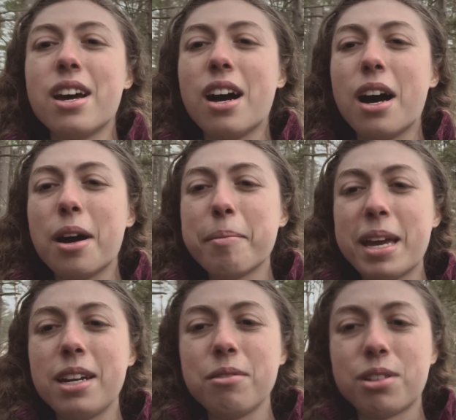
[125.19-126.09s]
Um,
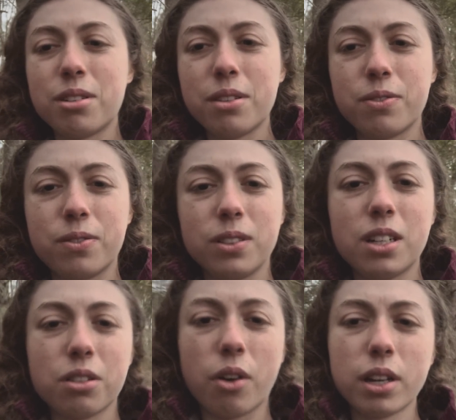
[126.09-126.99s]
and it was sort of, you
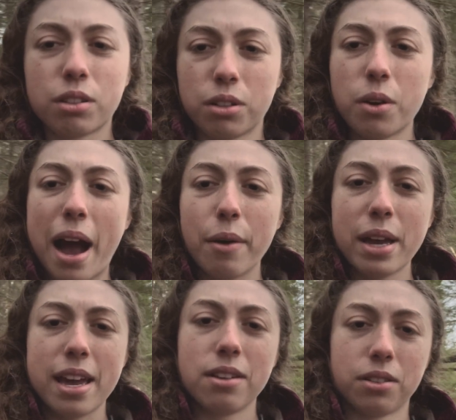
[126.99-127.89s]
know, going through how
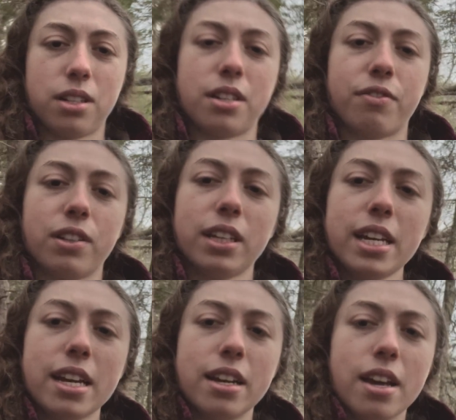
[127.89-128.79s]
it handles it
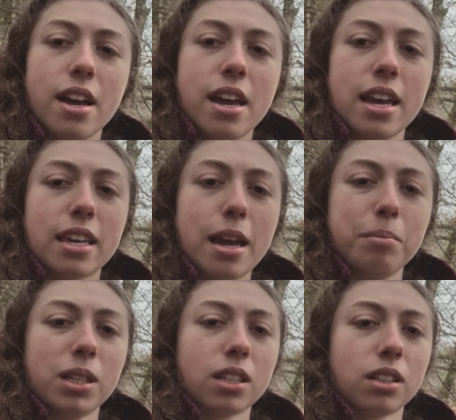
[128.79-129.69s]
differently. And it came
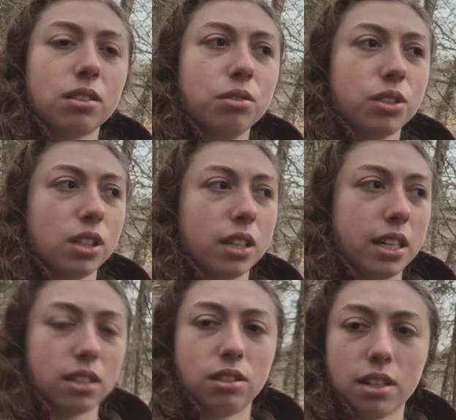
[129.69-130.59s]
to the conclusion
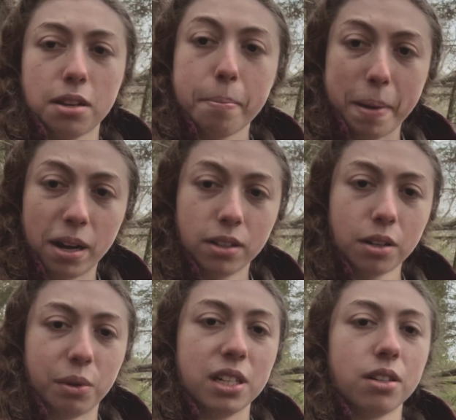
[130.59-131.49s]
Linux does it better
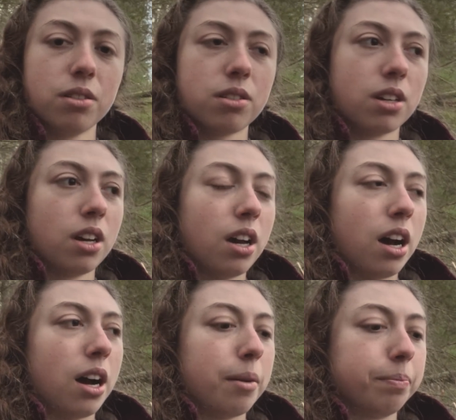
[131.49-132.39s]
than Windows
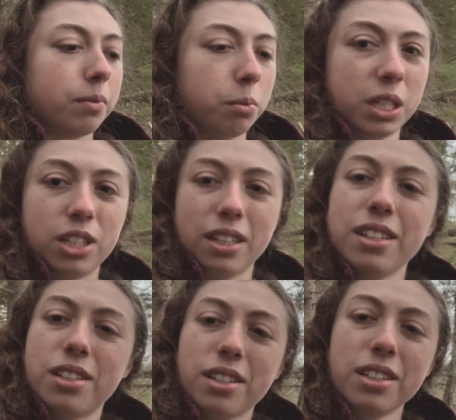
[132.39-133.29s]
um, which
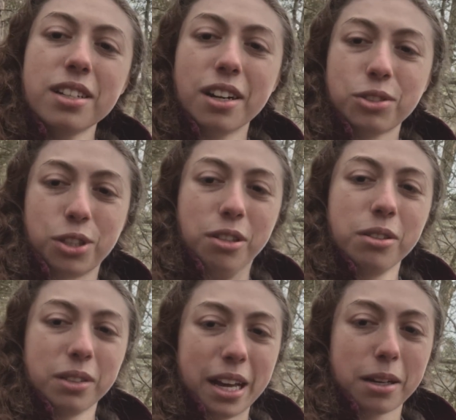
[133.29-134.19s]
is, you know,
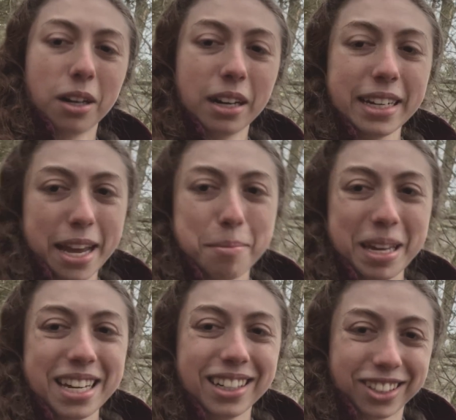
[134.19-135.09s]
true. Like, current day
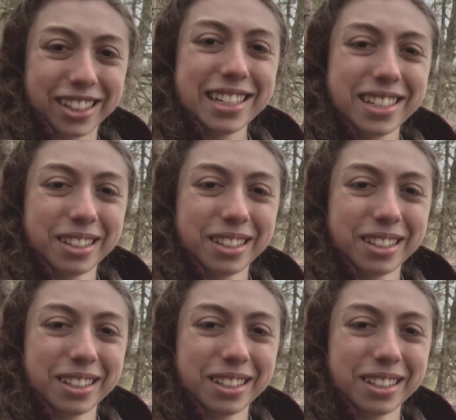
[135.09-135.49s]
me agrees.